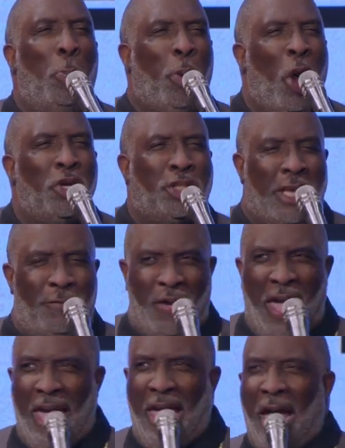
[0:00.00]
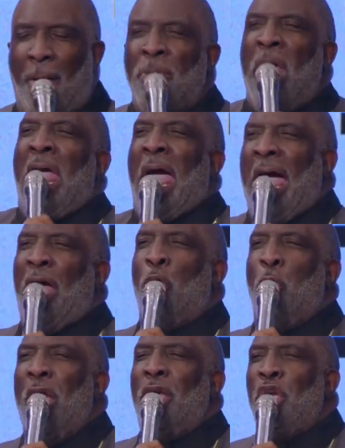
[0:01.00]
persevere
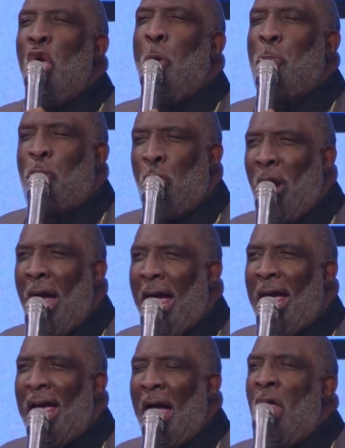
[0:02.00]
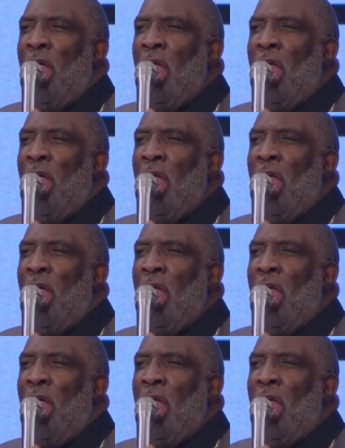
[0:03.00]
and when you pray,